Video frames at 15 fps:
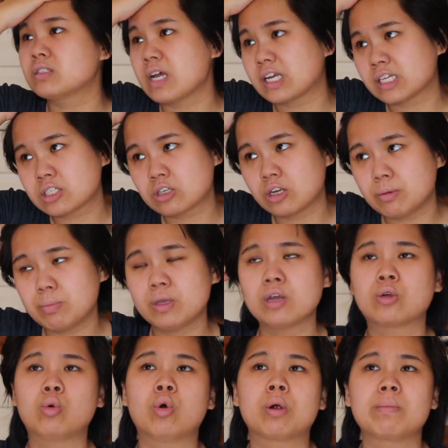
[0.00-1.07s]
like it's gonna be
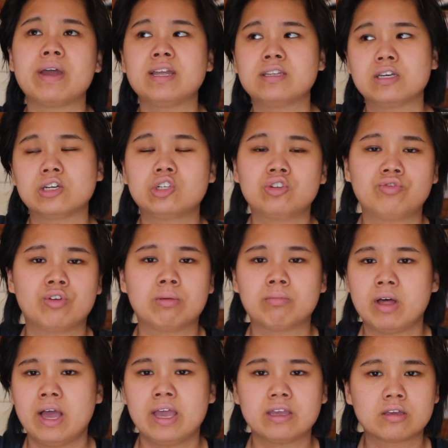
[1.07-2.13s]
a gourmet dish from
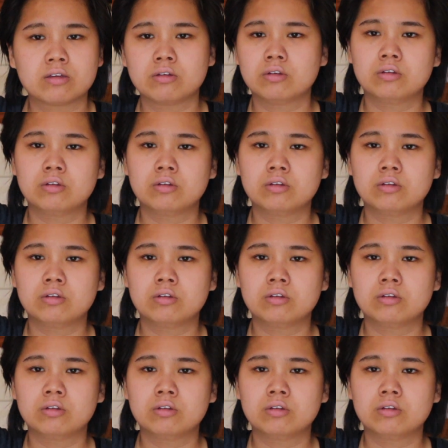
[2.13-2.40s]
like,